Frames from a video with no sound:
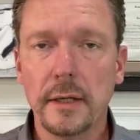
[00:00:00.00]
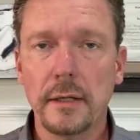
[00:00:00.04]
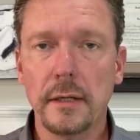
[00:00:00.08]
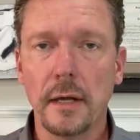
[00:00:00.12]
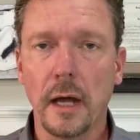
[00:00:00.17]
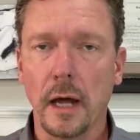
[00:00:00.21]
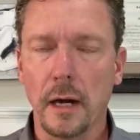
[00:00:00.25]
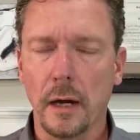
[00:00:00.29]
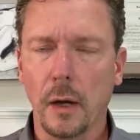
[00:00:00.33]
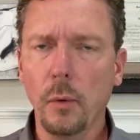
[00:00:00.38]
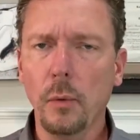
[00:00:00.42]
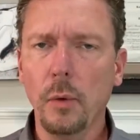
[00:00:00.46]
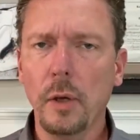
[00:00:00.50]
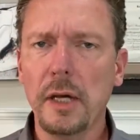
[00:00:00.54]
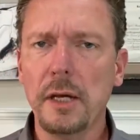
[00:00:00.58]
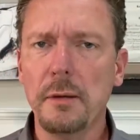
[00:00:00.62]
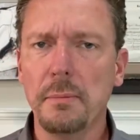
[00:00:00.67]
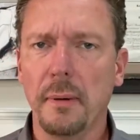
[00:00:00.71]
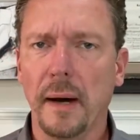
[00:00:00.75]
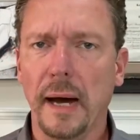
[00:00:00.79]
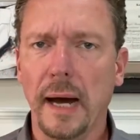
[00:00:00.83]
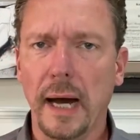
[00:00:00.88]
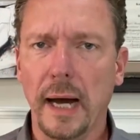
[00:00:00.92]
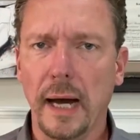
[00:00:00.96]
not only
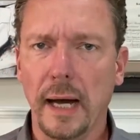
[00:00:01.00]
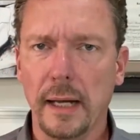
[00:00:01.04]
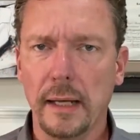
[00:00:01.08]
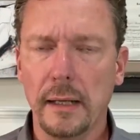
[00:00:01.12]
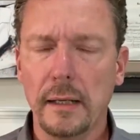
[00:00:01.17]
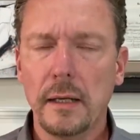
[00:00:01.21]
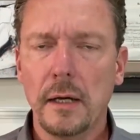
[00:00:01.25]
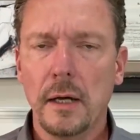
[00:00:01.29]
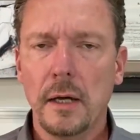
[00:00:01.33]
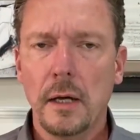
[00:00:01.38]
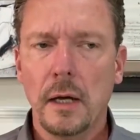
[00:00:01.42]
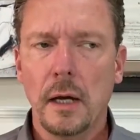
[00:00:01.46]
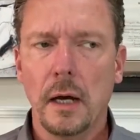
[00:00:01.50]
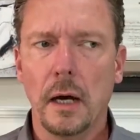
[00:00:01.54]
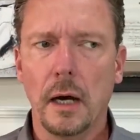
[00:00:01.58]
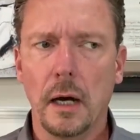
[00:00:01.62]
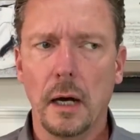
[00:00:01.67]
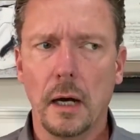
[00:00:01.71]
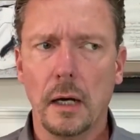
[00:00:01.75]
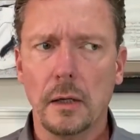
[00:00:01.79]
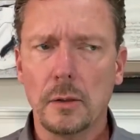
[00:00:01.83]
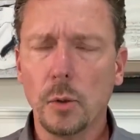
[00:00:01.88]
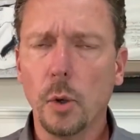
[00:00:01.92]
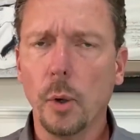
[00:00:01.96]
by
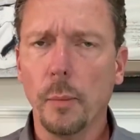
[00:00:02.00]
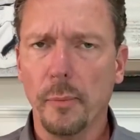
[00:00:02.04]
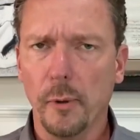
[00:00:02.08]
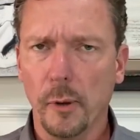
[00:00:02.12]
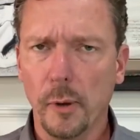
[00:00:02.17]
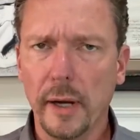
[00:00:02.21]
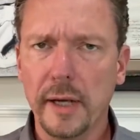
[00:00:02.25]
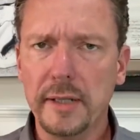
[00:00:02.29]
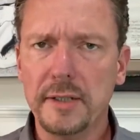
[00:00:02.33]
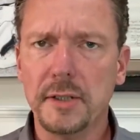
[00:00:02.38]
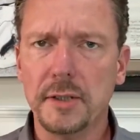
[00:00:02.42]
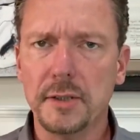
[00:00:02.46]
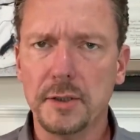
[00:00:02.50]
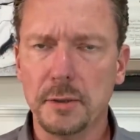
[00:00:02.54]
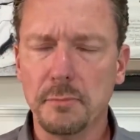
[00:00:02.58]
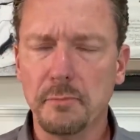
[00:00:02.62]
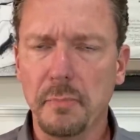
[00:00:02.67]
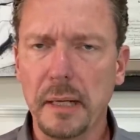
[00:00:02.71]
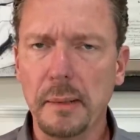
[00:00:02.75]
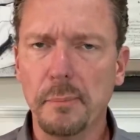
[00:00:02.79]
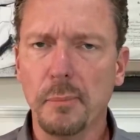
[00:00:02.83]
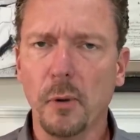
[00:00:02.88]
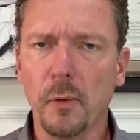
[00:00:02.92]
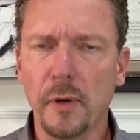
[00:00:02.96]
corporations and
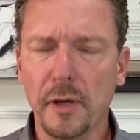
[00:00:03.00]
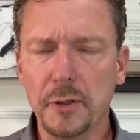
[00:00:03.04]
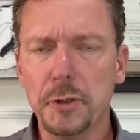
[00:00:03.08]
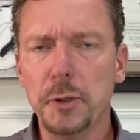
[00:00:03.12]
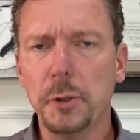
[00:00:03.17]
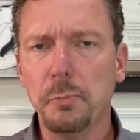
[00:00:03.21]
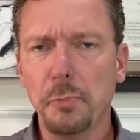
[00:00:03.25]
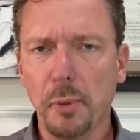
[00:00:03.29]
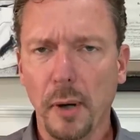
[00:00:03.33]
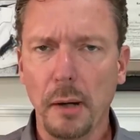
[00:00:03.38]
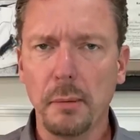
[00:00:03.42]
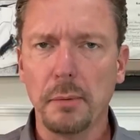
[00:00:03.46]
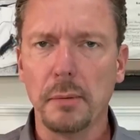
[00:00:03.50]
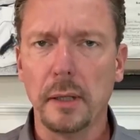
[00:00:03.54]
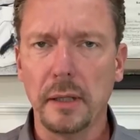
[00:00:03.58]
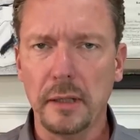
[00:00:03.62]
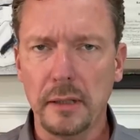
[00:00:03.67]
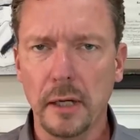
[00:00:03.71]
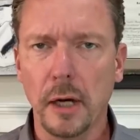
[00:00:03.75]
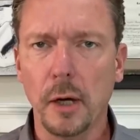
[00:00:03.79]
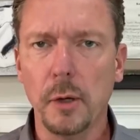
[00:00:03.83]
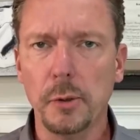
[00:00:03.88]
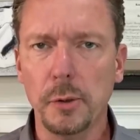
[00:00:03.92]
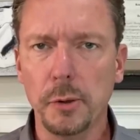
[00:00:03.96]
people that you probably
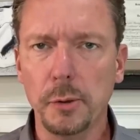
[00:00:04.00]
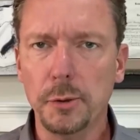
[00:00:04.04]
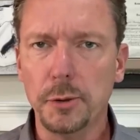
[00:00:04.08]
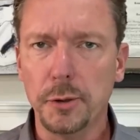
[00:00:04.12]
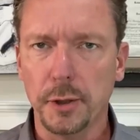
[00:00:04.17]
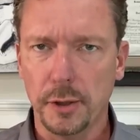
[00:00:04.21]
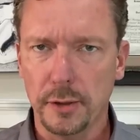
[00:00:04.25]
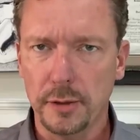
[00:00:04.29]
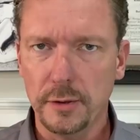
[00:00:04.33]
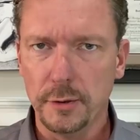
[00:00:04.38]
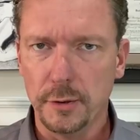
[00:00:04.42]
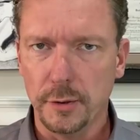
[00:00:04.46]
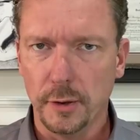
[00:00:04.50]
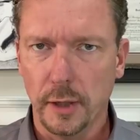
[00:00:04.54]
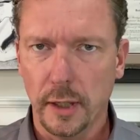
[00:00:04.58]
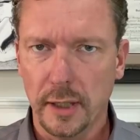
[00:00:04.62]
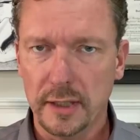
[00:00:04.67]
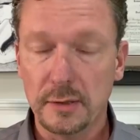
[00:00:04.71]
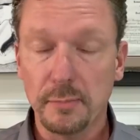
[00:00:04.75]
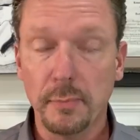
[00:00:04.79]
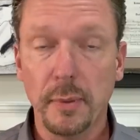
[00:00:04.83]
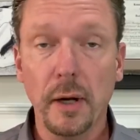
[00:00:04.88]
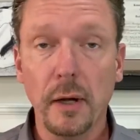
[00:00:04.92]
know you shouldn't trust,